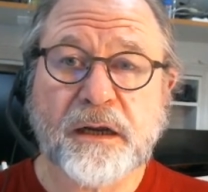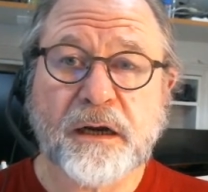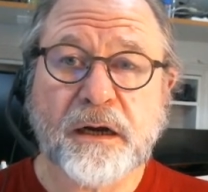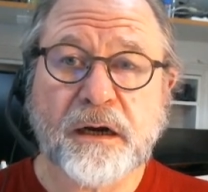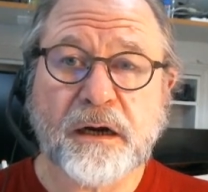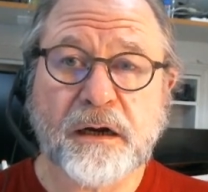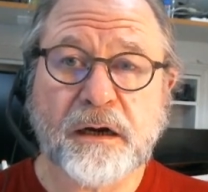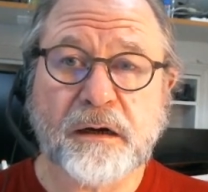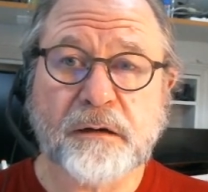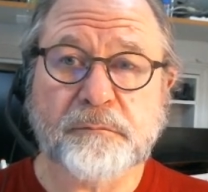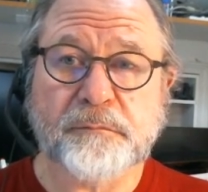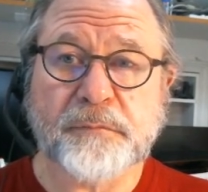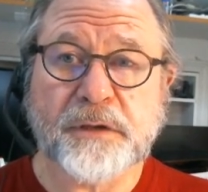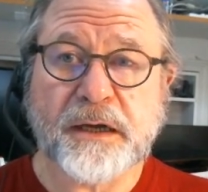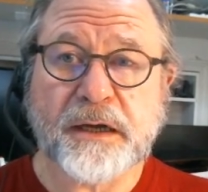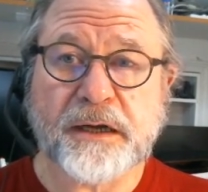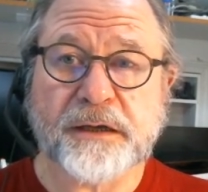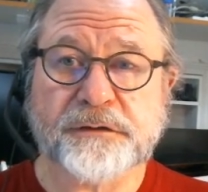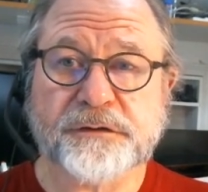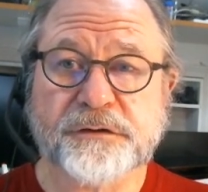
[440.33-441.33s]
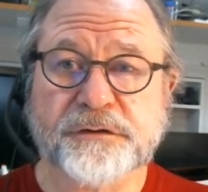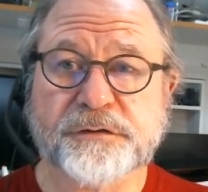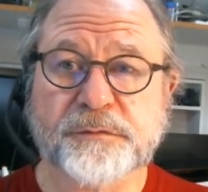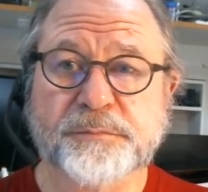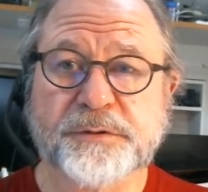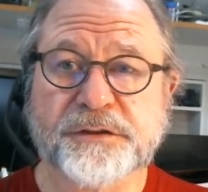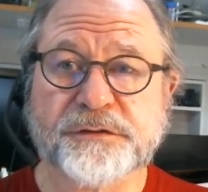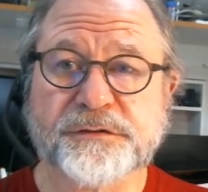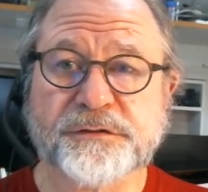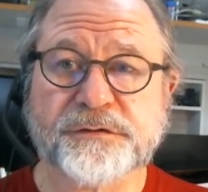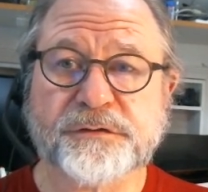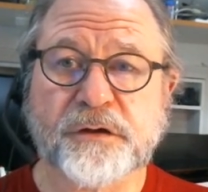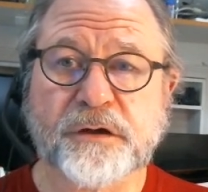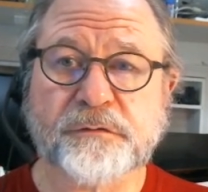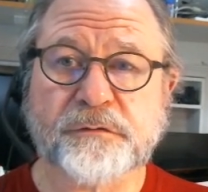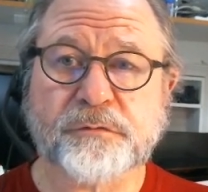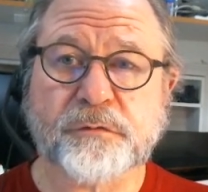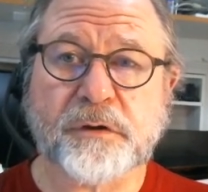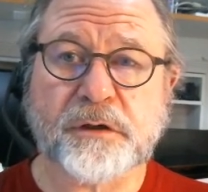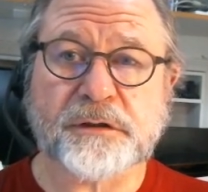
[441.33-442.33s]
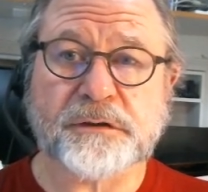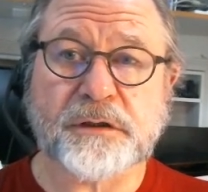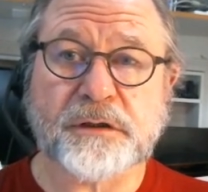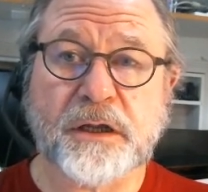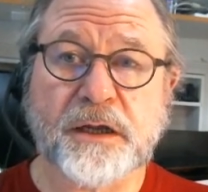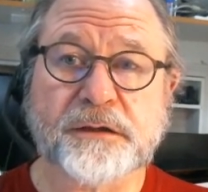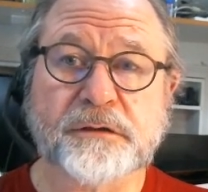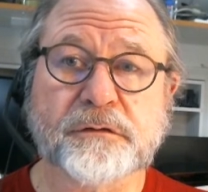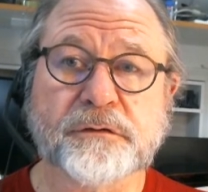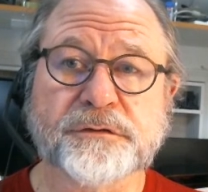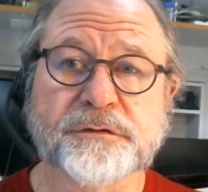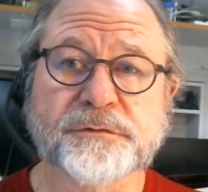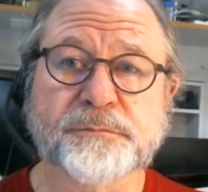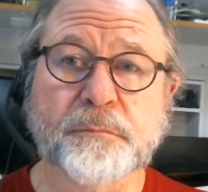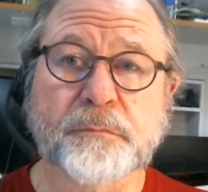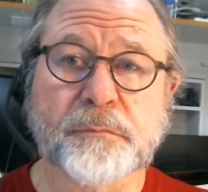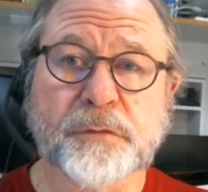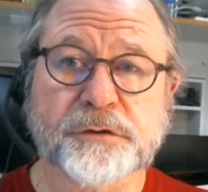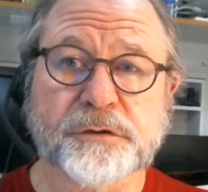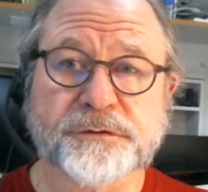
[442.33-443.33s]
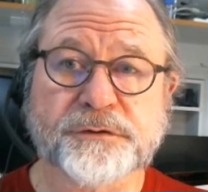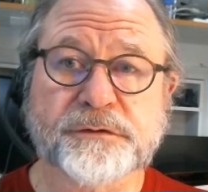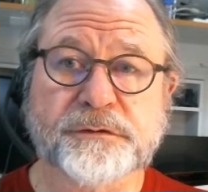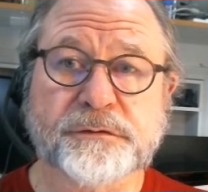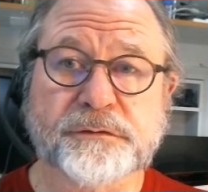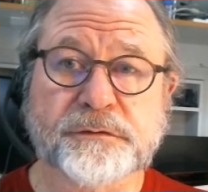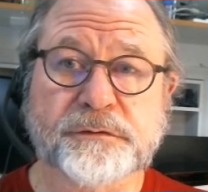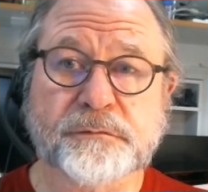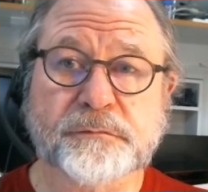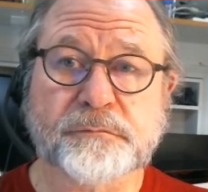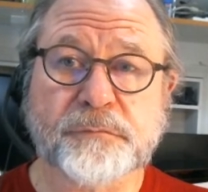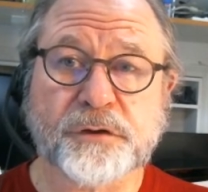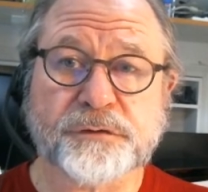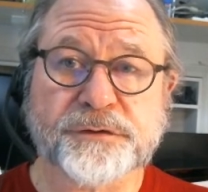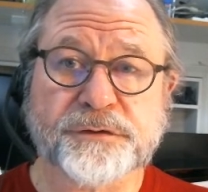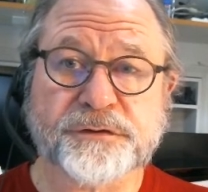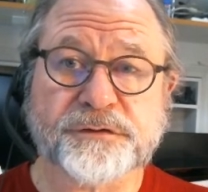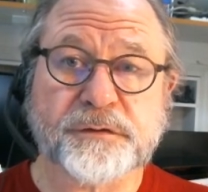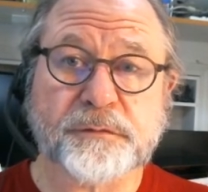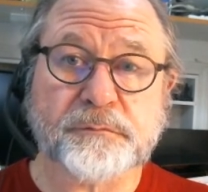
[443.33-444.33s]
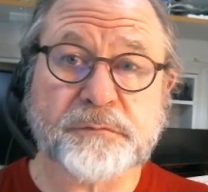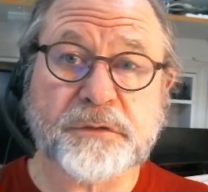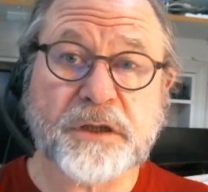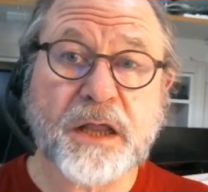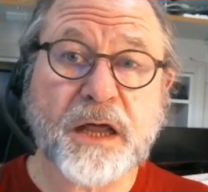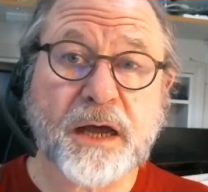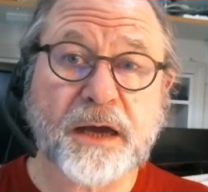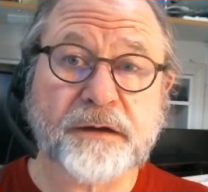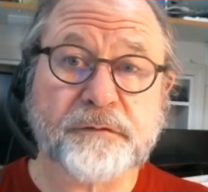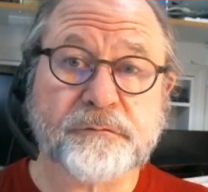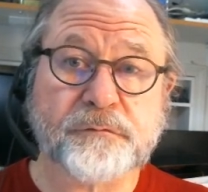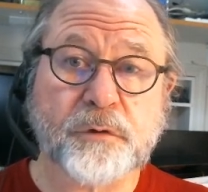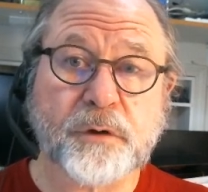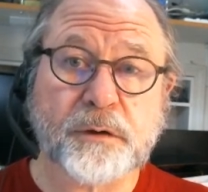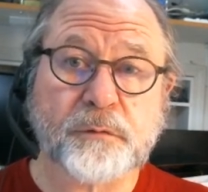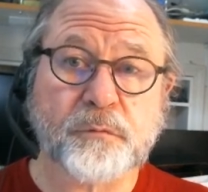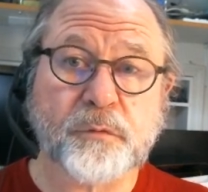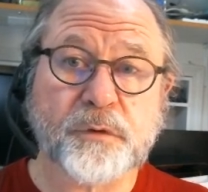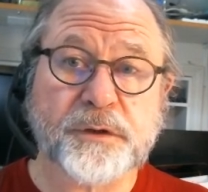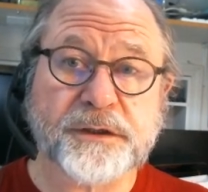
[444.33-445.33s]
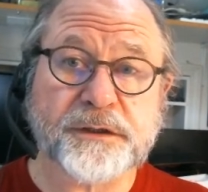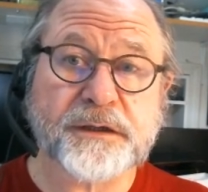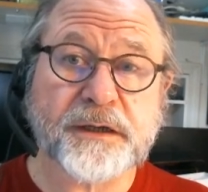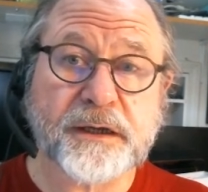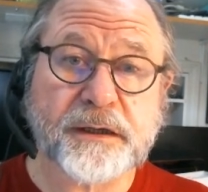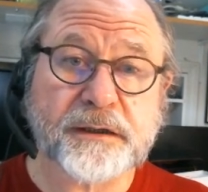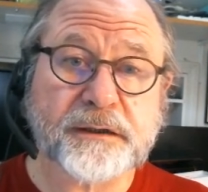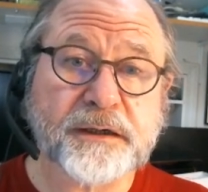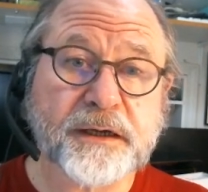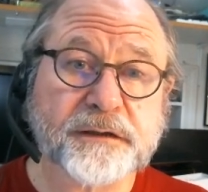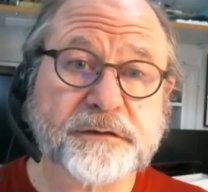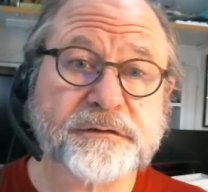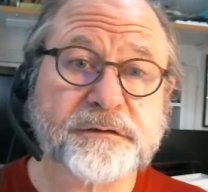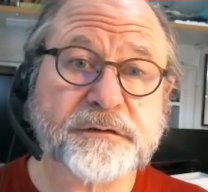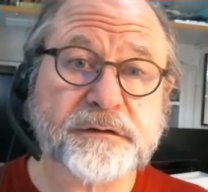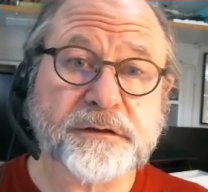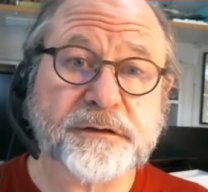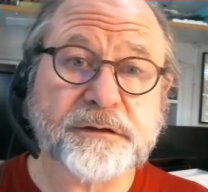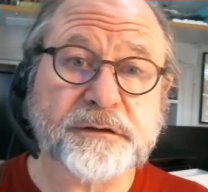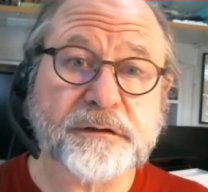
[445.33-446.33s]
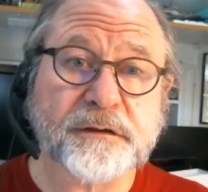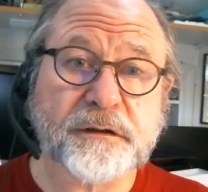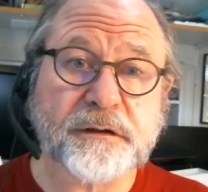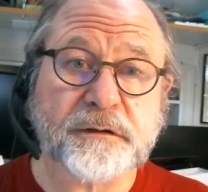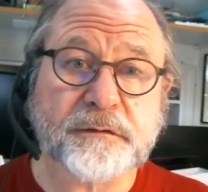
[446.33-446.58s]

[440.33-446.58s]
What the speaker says: And there's a piece of software online called Multisim Live where we can actually